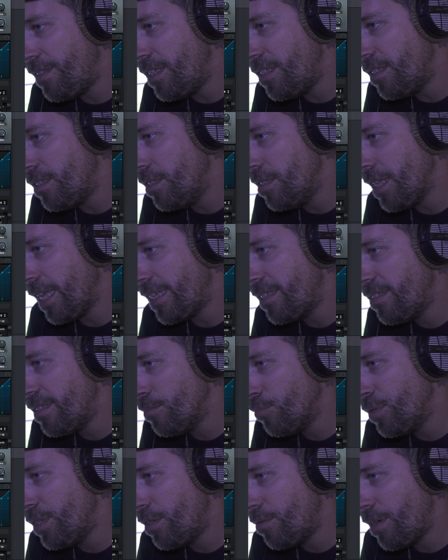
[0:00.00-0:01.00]
this to like
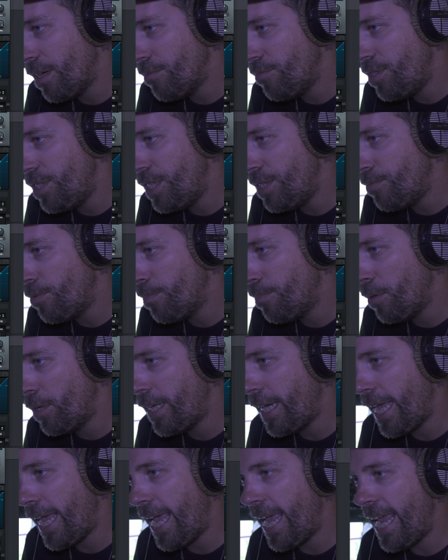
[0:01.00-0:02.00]
somewhere around
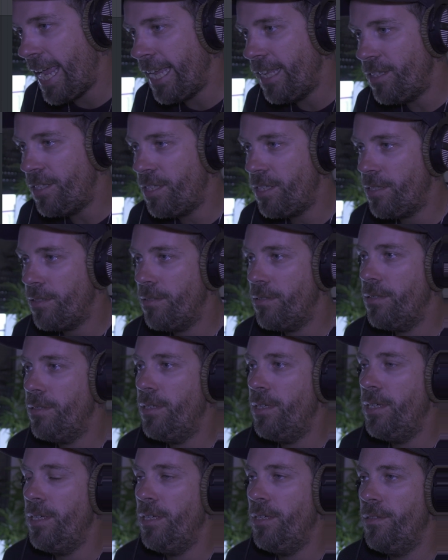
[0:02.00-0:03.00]
0.8.
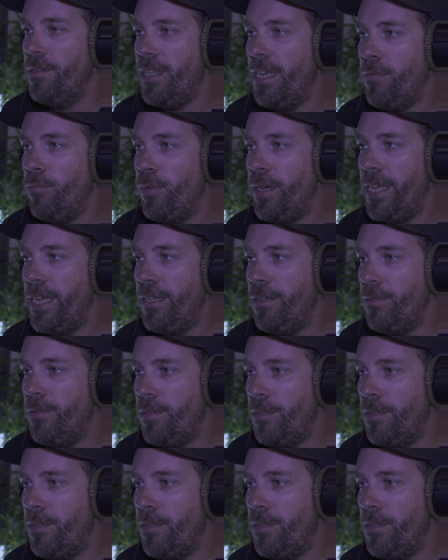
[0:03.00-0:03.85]
That way,